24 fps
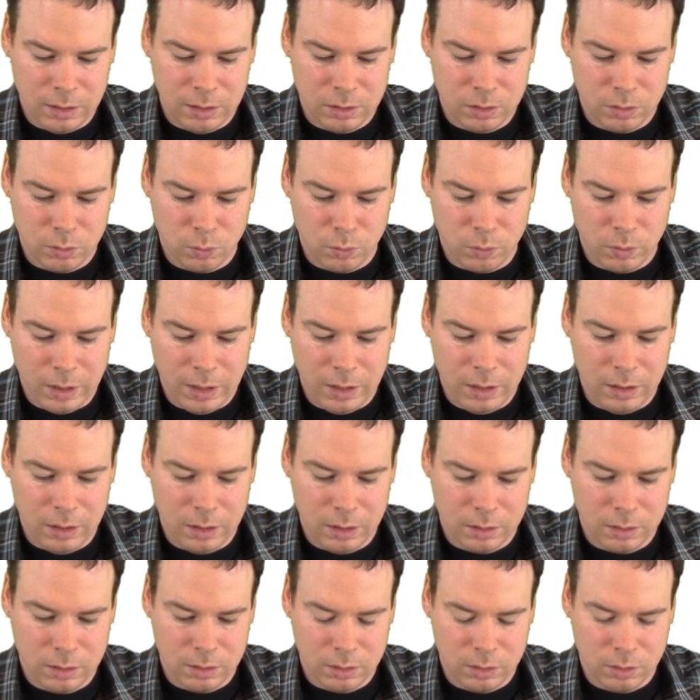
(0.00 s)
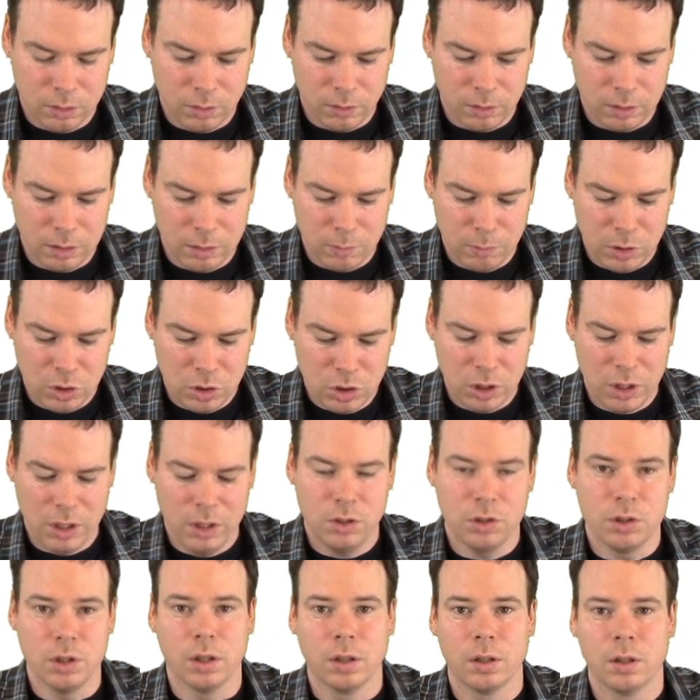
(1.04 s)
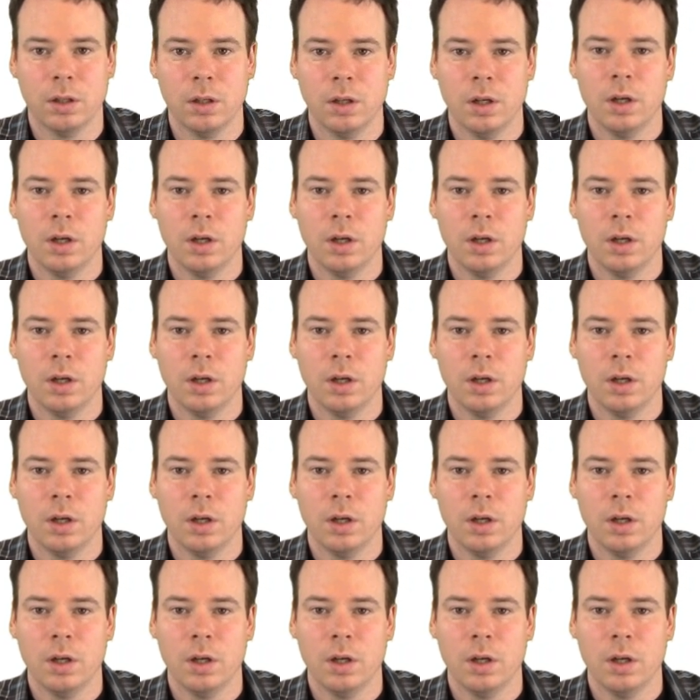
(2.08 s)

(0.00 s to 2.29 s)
its radius is going to be changing.